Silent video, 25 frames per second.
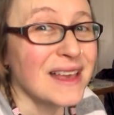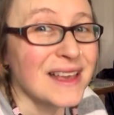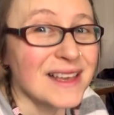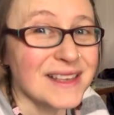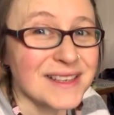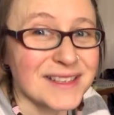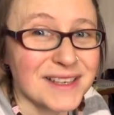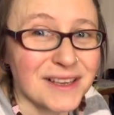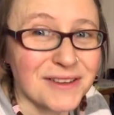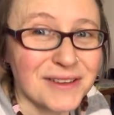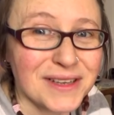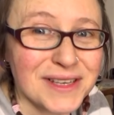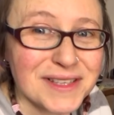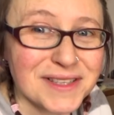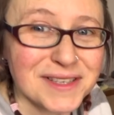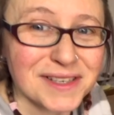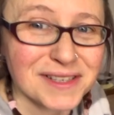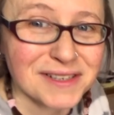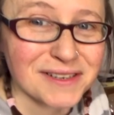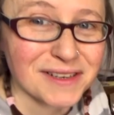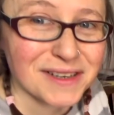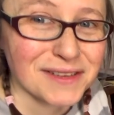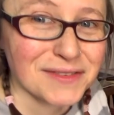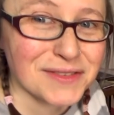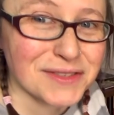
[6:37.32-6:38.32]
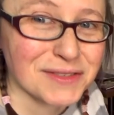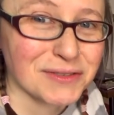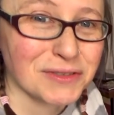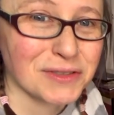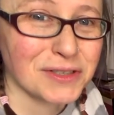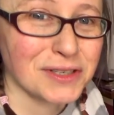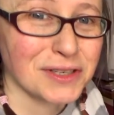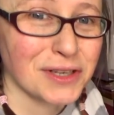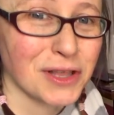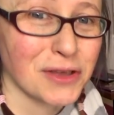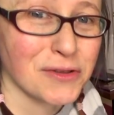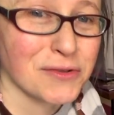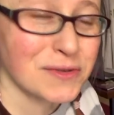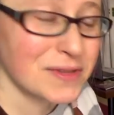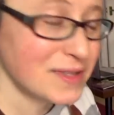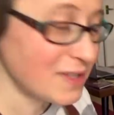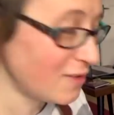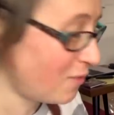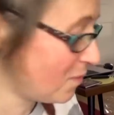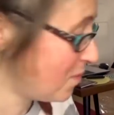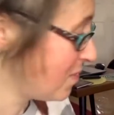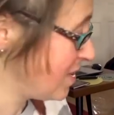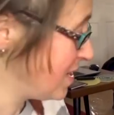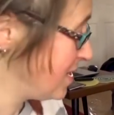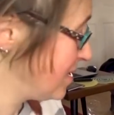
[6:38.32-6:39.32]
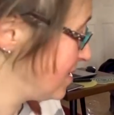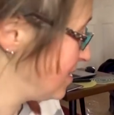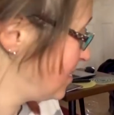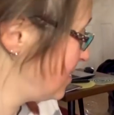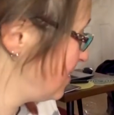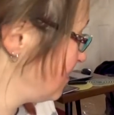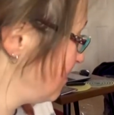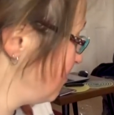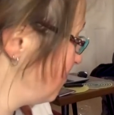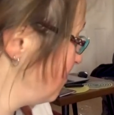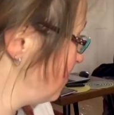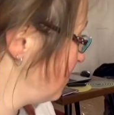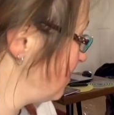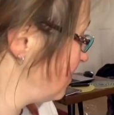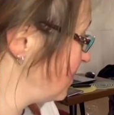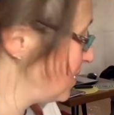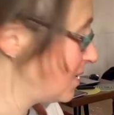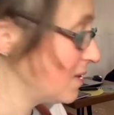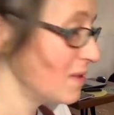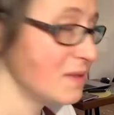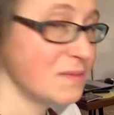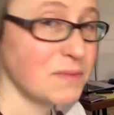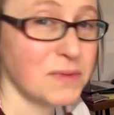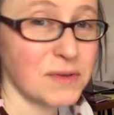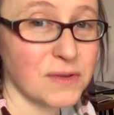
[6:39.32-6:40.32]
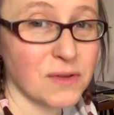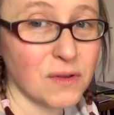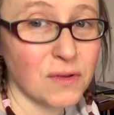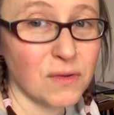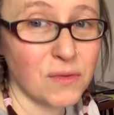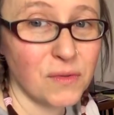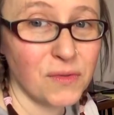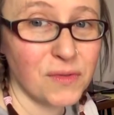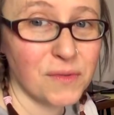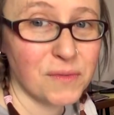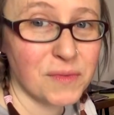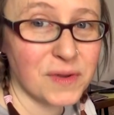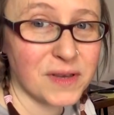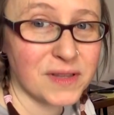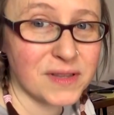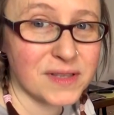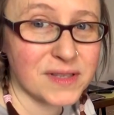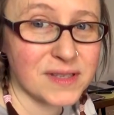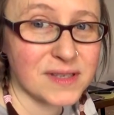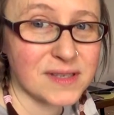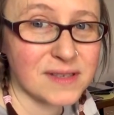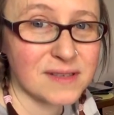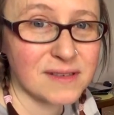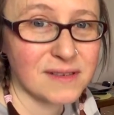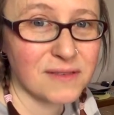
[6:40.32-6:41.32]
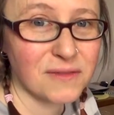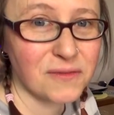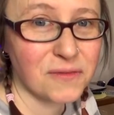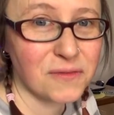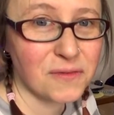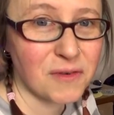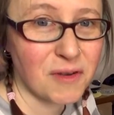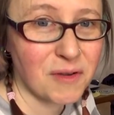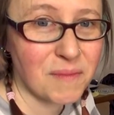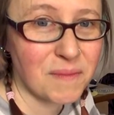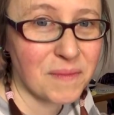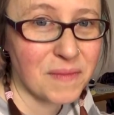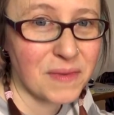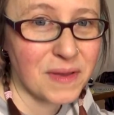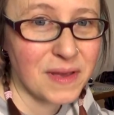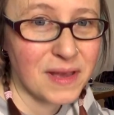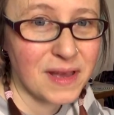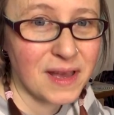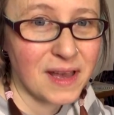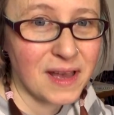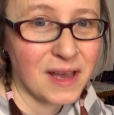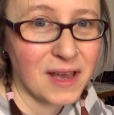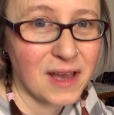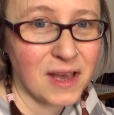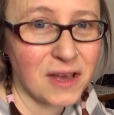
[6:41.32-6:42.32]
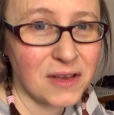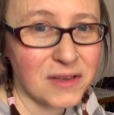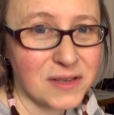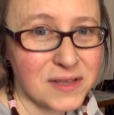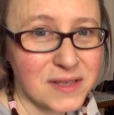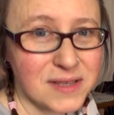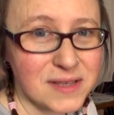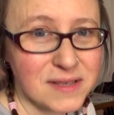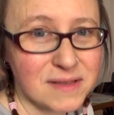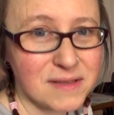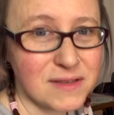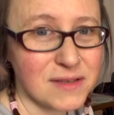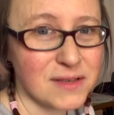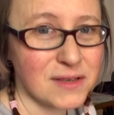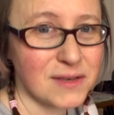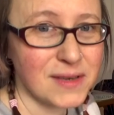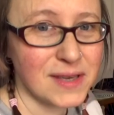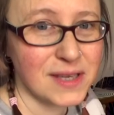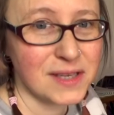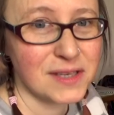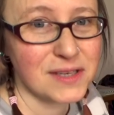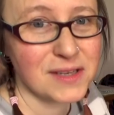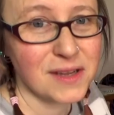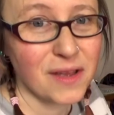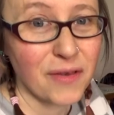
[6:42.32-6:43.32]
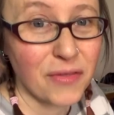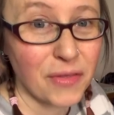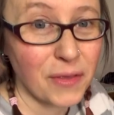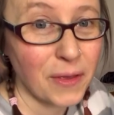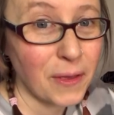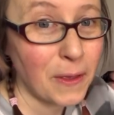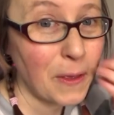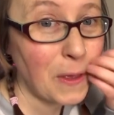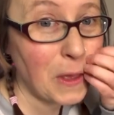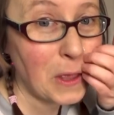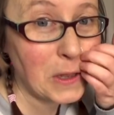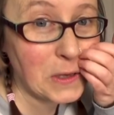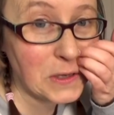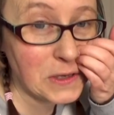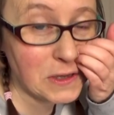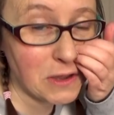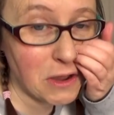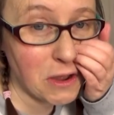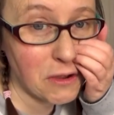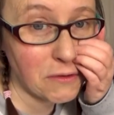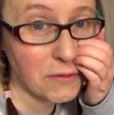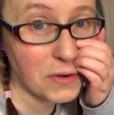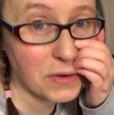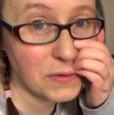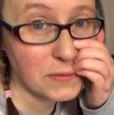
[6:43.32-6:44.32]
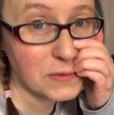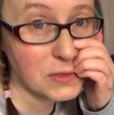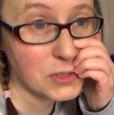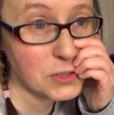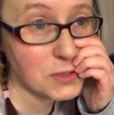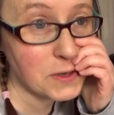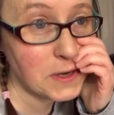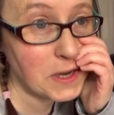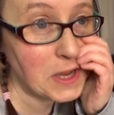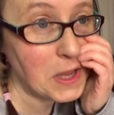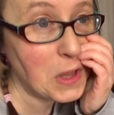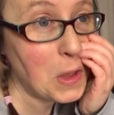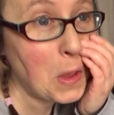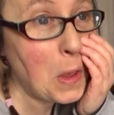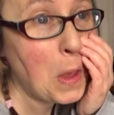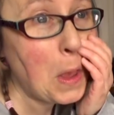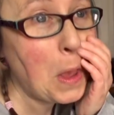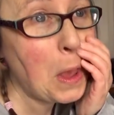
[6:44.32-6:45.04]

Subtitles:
So Izzy and I have still got loads of presents to open because we got all the ones from us to each other under our own tree.